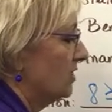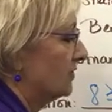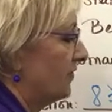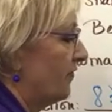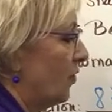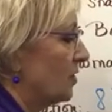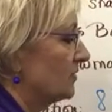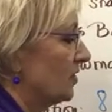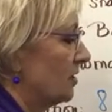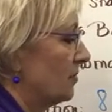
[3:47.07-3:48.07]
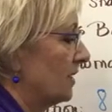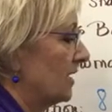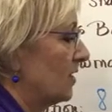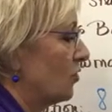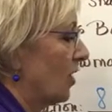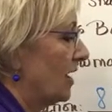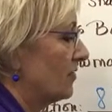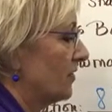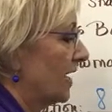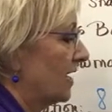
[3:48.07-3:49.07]
So 4 is going to be
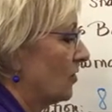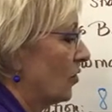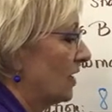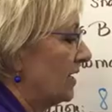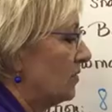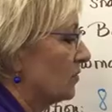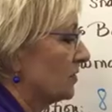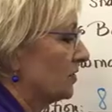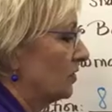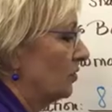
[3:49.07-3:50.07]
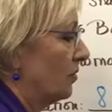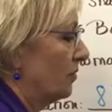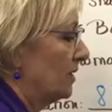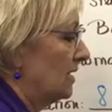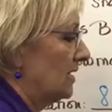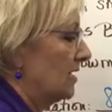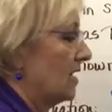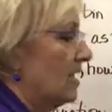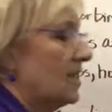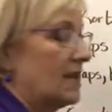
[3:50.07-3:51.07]
greater than or equal to B.
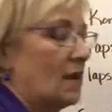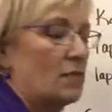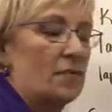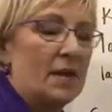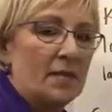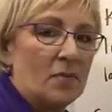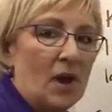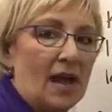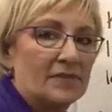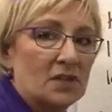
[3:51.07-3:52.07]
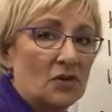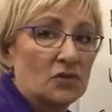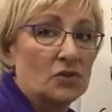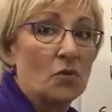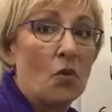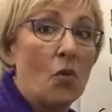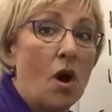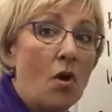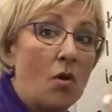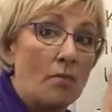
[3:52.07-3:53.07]
Now remember, I've told you,
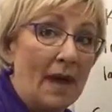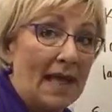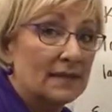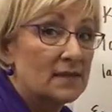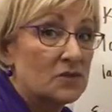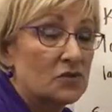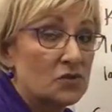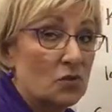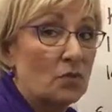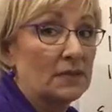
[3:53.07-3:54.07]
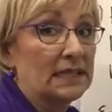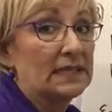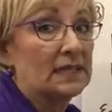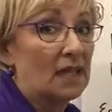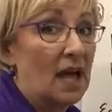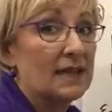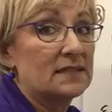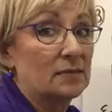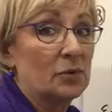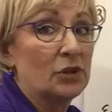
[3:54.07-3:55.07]
math teachers normally
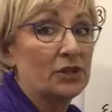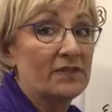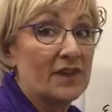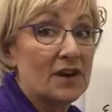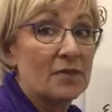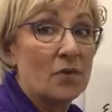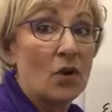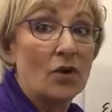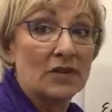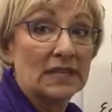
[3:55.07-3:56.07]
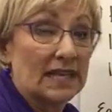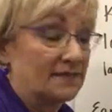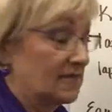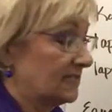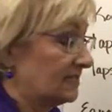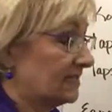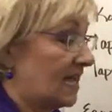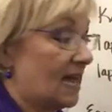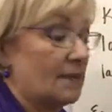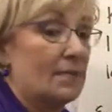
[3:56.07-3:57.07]
like to put the variable on the left-hand
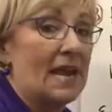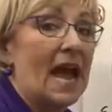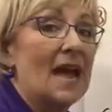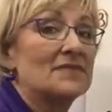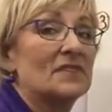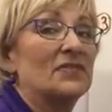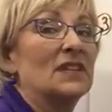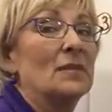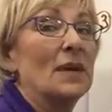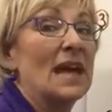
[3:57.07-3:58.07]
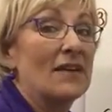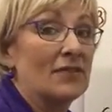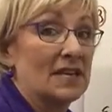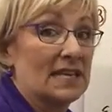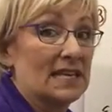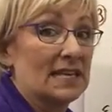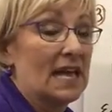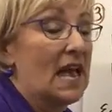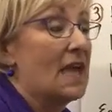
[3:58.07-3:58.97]
side, but I have to flip everything.